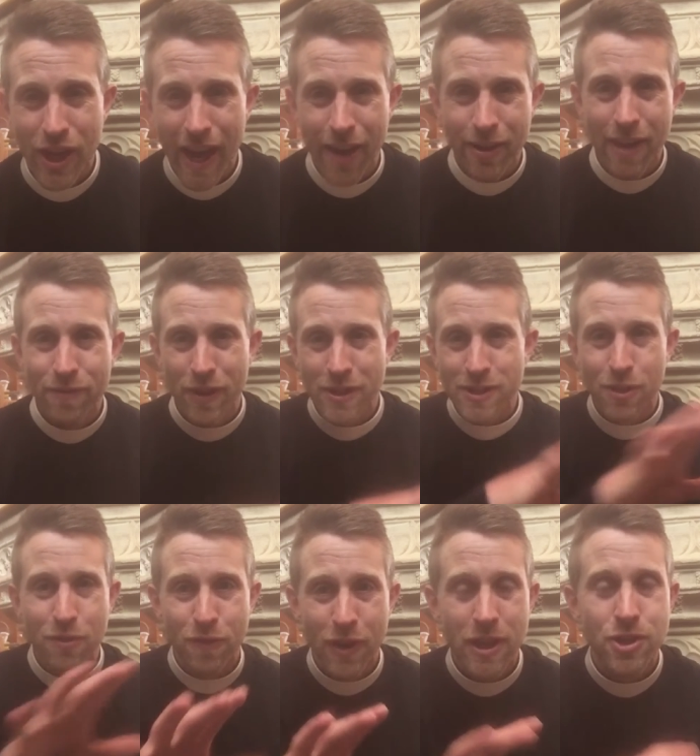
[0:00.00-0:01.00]
You know how you have those
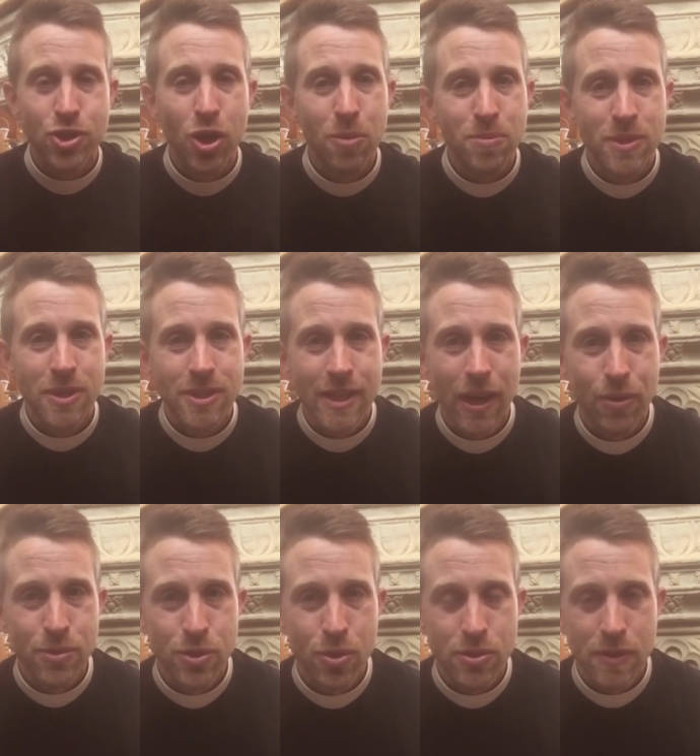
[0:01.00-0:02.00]
sort of funny shops that sell
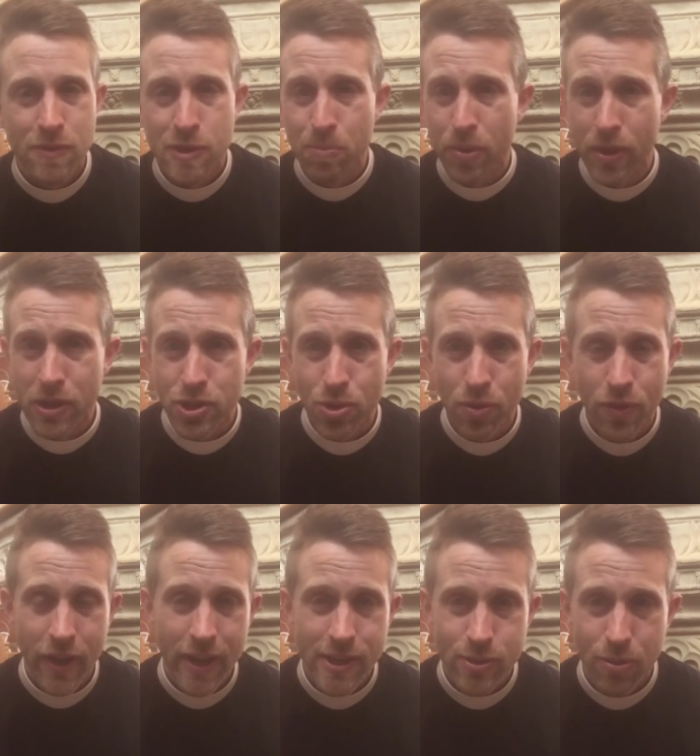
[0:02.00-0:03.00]
all sorts of spiritual
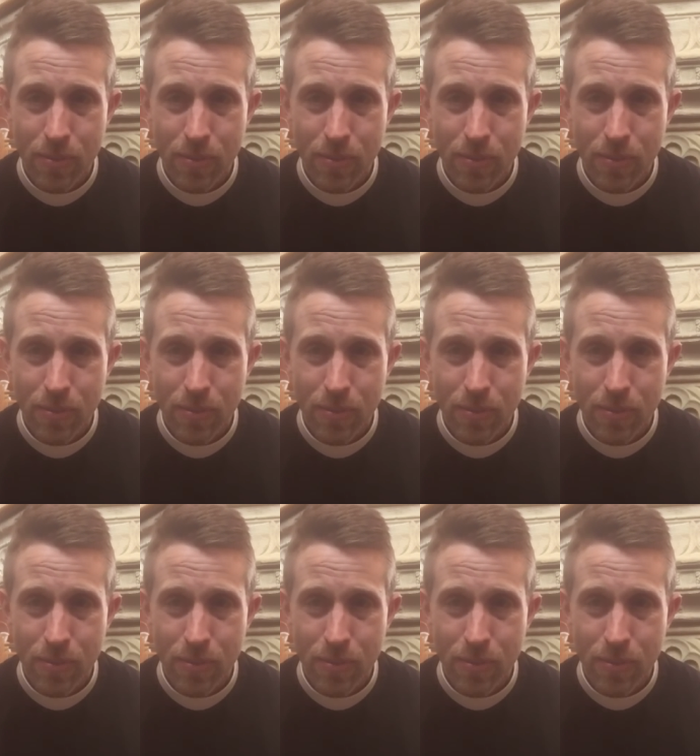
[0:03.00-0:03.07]
things,